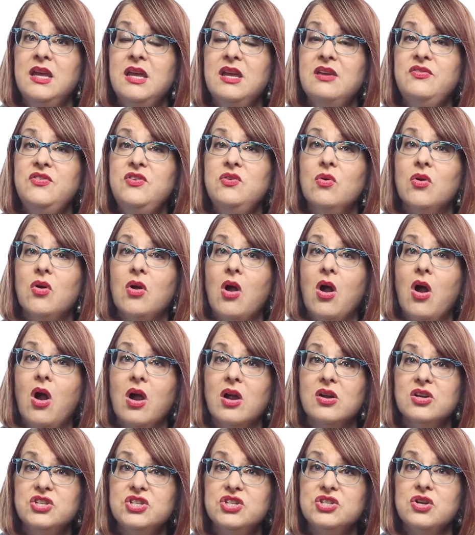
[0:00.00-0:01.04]
If you are
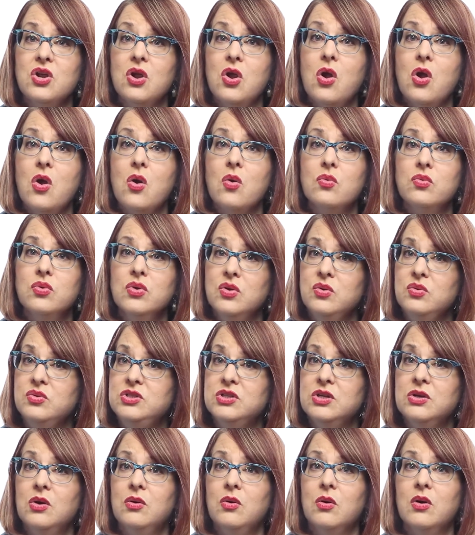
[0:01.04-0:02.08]
harsh,
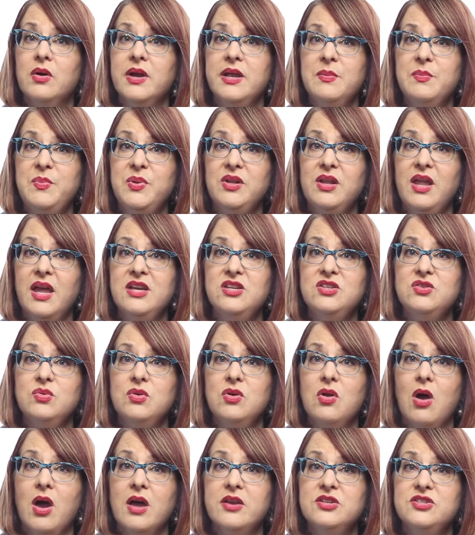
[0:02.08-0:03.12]
rude, or impolite to
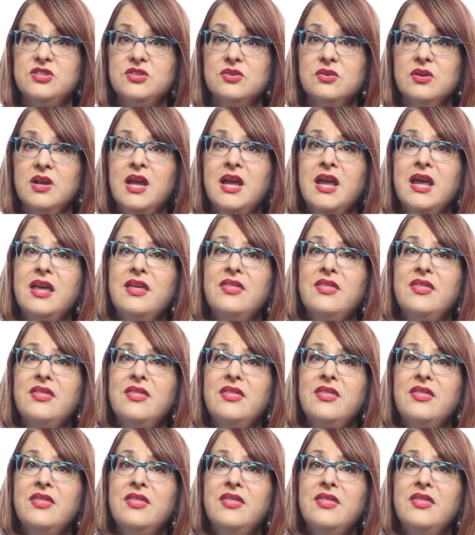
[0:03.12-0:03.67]
an auditor,